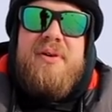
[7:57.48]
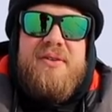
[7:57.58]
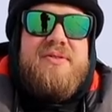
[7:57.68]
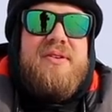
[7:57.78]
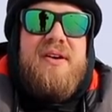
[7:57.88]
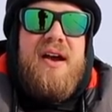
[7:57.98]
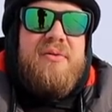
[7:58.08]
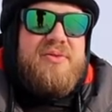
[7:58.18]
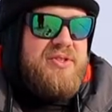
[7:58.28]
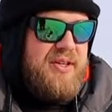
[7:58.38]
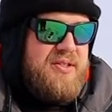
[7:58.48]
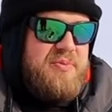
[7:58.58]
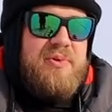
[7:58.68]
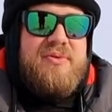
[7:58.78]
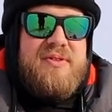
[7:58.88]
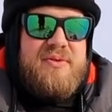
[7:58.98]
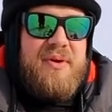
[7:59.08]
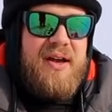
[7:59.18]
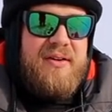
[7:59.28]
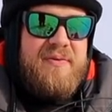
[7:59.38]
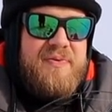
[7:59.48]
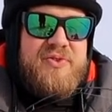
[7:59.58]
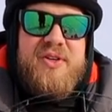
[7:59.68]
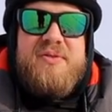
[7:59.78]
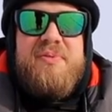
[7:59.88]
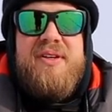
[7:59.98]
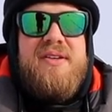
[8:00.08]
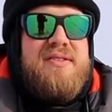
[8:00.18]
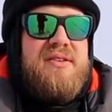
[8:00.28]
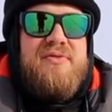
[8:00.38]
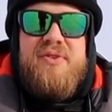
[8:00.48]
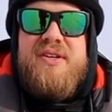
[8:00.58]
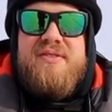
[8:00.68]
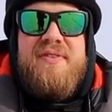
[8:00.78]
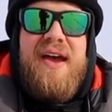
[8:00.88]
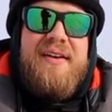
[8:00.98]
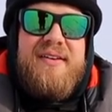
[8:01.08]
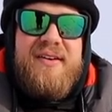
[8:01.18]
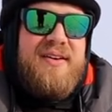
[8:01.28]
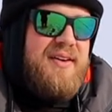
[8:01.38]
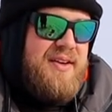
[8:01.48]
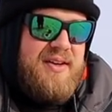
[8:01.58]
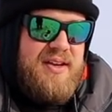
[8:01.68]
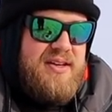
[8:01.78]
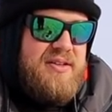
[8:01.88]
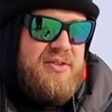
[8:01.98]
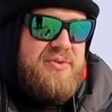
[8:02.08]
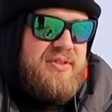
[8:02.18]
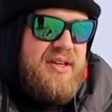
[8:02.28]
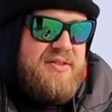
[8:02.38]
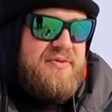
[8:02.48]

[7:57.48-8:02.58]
bouncing around with jigging spoons as well, just because of the freeze factor and you lose less